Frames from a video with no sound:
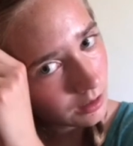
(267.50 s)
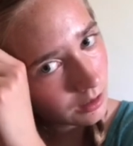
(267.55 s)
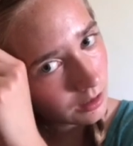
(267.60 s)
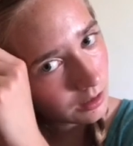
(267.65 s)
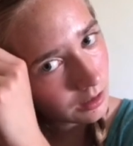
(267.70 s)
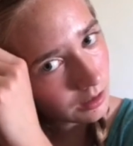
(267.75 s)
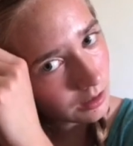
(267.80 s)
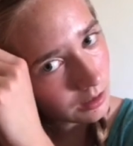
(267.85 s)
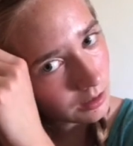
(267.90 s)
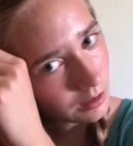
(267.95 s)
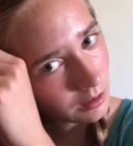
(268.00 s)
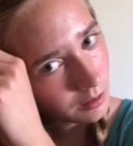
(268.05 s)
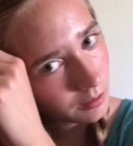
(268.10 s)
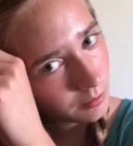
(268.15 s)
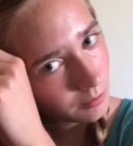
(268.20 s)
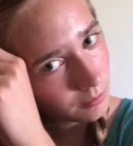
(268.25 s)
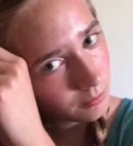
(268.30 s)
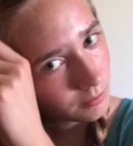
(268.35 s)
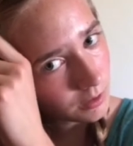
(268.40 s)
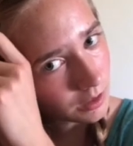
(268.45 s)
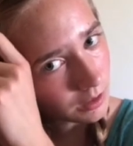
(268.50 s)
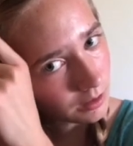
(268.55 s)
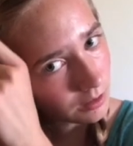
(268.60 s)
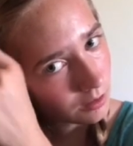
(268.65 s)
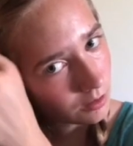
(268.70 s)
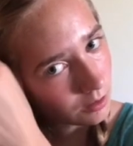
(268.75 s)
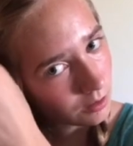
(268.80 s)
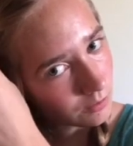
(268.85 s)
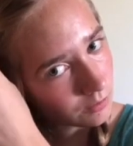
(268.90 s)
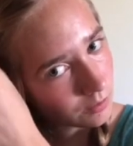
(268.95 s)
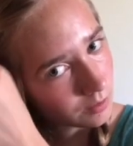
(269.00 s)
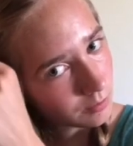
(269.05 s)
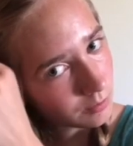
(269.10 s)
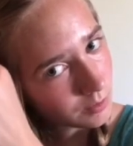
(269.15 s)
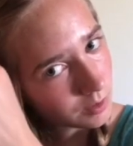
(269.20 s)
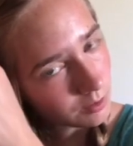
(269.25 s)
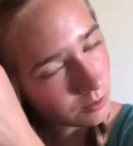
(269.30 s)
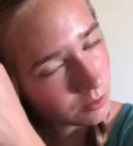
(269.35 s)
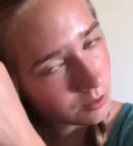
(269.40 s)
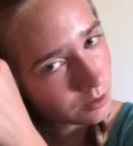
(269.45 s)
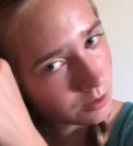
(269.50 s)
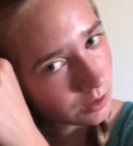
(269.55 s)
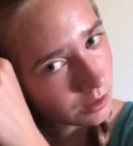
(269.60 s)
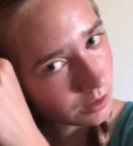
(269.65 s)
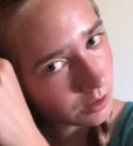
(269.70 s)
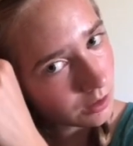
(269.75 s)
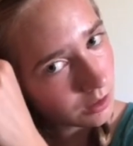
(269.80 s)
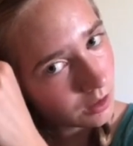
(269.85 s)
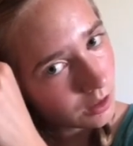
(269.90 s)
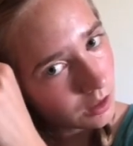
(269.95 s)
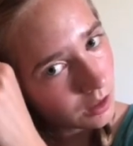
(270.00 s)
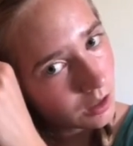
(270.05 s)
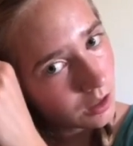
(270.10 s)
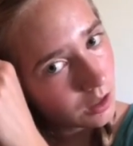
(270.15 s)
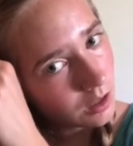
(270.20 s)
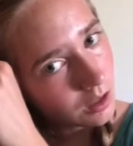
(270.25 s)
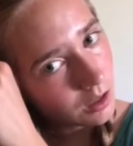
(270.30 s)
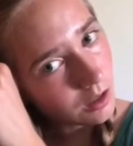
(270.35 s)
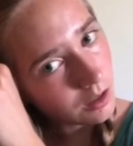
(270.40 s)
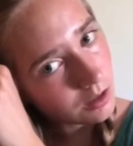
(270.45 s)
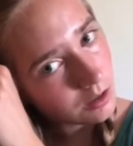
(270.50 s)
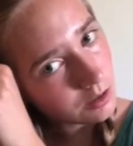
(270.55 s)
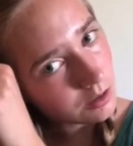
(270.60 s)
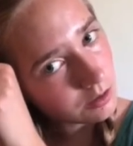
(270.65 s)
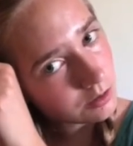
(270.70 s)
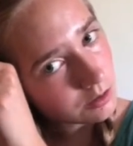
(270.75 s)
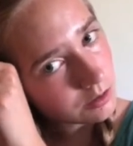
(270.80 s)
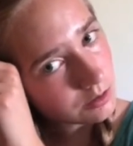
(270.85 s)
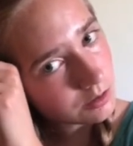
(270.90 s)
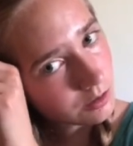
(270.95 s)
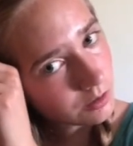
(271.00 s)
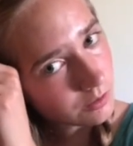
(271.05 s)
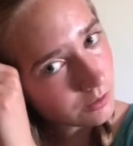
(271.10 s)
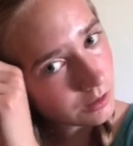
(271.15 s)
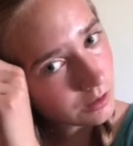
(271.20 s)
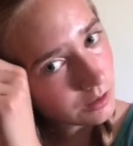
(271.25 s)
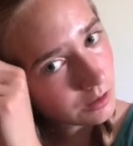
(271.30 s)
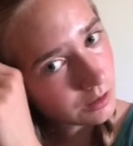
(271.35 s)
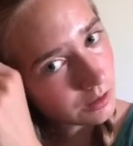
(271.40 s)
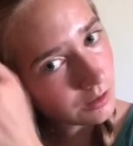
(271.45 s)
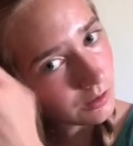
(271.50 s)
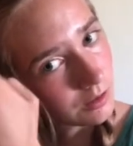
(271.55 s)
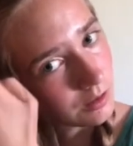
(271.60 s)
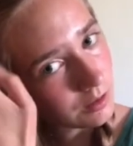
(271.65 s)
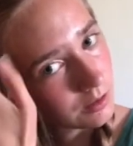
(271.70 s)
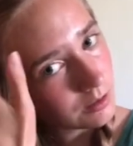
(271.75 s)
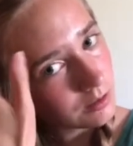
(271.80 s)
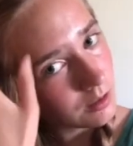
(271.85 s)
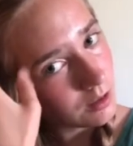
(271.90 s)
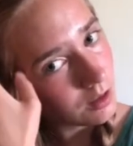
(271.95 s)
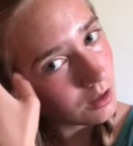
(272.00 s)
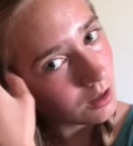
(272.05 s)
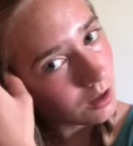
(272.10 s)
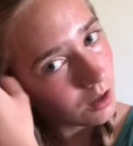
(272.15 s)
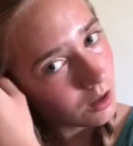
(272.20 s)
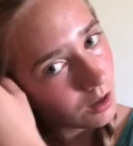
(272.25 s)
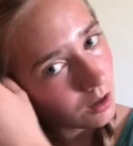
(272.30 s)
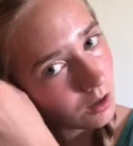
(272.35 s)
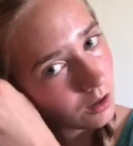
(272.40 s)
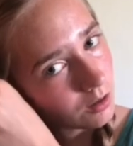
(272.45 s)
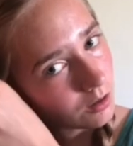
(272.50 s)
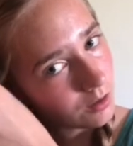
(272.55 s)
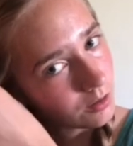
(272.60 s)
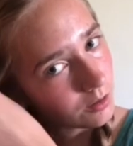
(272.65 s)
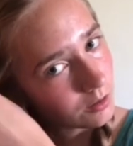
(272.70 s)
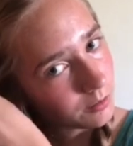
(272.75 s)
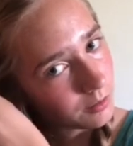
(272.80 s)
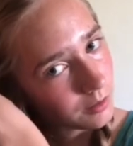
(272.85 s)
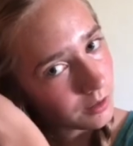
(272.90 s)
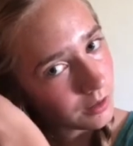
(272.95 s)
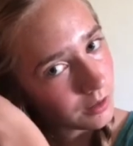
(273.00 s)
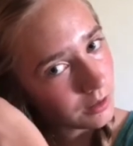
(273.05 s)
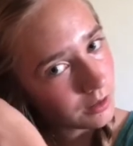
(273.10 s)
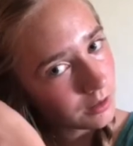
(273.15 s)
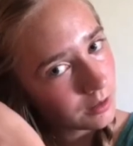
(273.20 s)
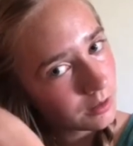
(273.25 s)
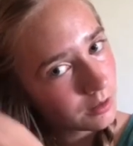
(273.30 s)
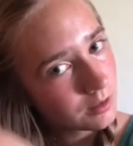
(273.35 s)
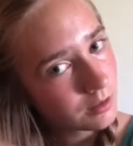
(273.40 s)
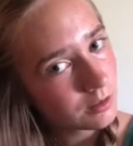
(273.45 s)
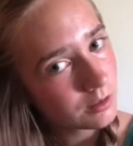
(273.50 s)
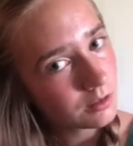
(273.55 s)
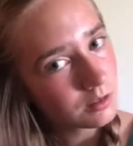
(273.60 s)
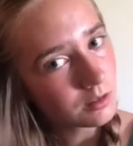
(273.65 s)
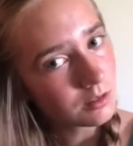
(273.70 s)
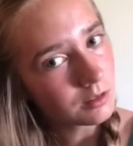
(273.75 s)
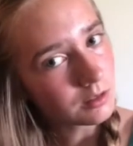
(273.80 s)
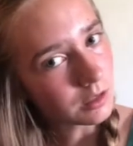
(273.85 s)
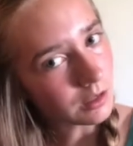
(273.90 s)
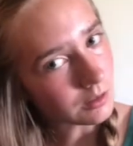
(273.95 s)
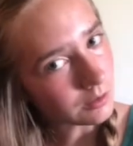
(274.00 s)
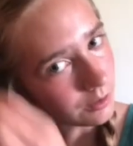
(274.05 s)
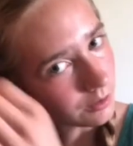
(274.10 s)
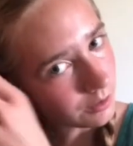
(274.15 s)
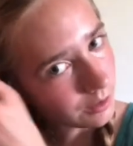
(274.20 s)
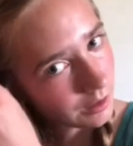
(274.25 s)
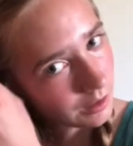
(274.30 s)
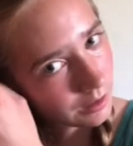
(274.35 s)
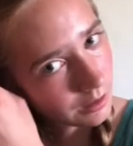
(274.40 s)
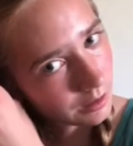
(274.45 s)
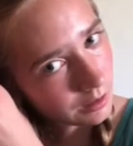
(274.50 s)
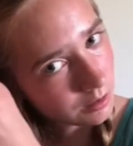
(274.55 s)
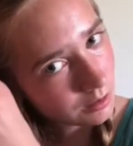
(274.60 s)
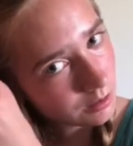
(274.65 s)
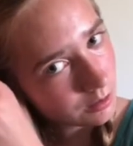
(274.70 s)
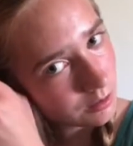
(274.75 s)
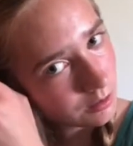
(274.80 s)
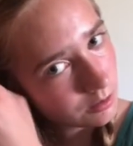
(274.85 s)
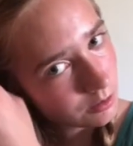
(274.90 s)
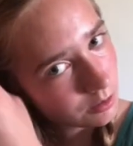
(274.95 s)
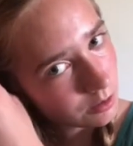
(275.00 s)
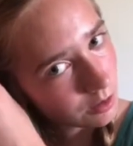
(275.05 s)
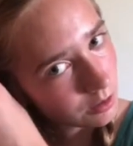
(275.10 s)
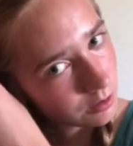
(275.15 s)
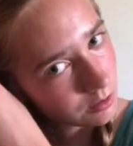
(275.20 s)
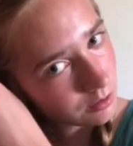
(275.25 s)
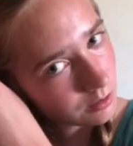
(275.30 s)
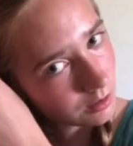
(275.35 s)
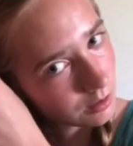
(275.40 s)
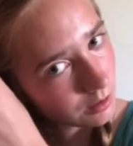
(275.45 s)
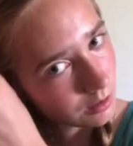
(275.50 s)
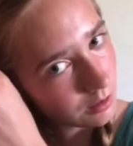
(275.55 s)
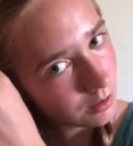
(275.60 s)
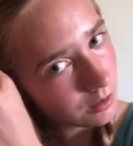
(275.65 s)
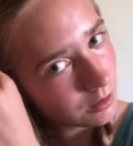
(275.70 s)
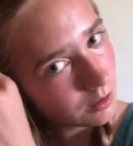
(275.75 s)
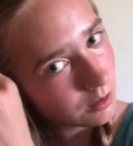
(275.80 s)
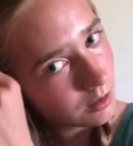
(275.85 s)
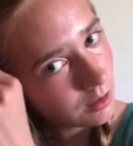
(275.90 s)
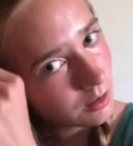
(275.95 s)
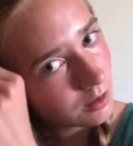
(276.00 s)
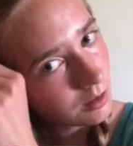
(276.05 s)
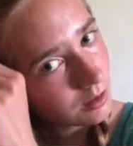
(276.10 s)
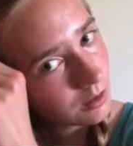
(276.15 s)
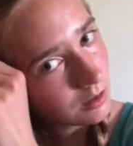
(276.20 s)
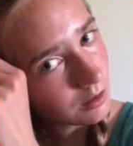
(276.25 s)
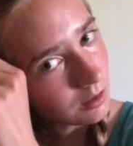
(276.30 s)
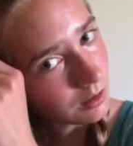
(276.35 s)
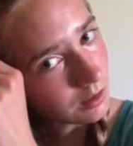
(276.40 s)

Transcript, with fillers: and take it over the middle strand. And you're just going to do this all the way down your head just like the